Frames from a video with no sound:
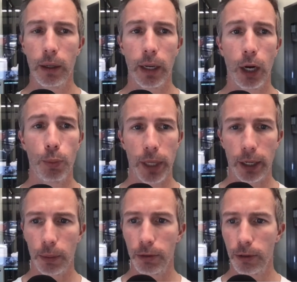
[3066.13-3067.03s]
I hope that
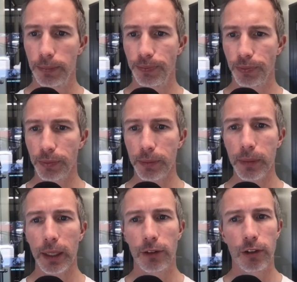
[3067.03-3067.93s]
helps.
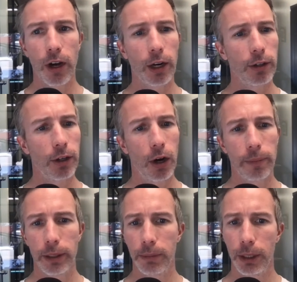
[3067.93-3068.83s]
It's not
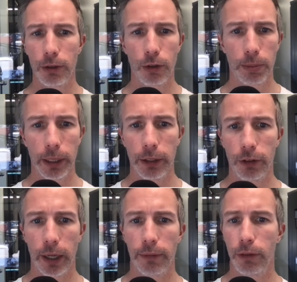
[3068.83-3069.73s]
uncommon to be in your place
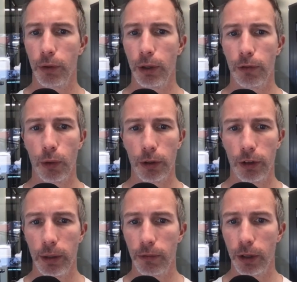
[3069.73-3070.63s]
to have 3 or 4
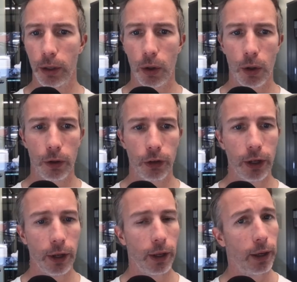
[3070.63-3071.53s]
team fit calls.
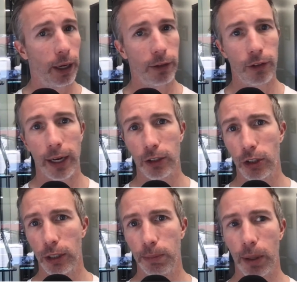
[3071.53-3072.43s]
That's
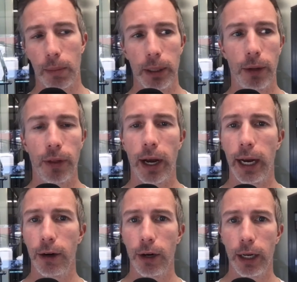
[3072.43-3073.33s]
actually probably on the
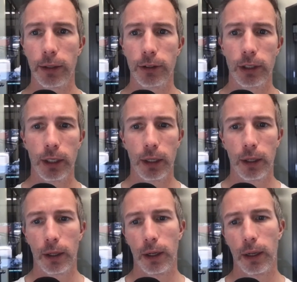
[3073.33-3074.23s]
higher end,
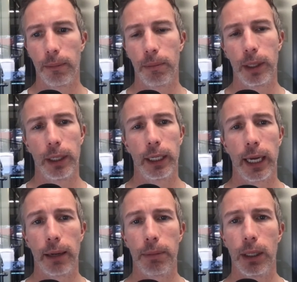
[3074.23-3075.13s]
but it
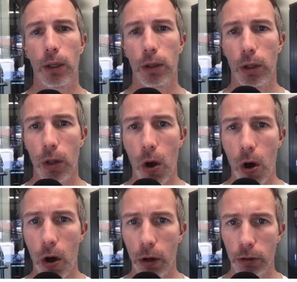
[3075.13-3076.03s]
can be a
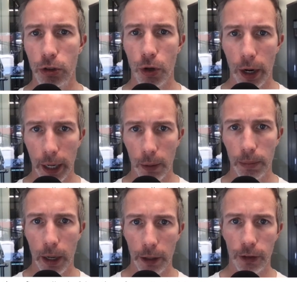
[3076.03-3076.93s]
long, drawn out
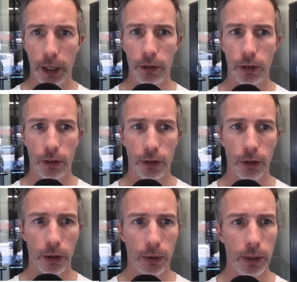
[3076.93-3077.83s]
process. And
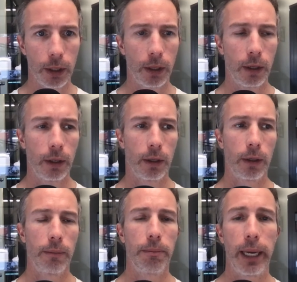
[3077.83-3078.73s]
so
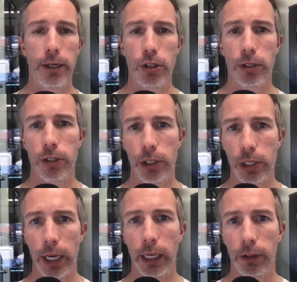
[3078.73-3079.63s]
patience and
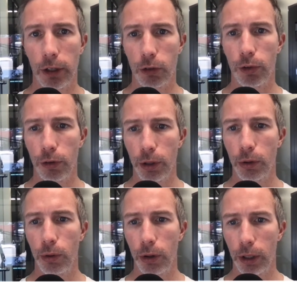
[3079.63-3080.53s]
staying in touch with your
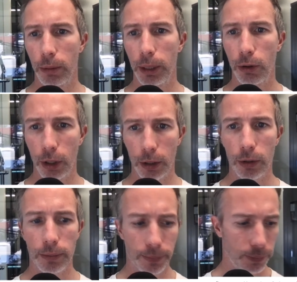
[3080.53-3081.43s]
recruiter are going to be critical.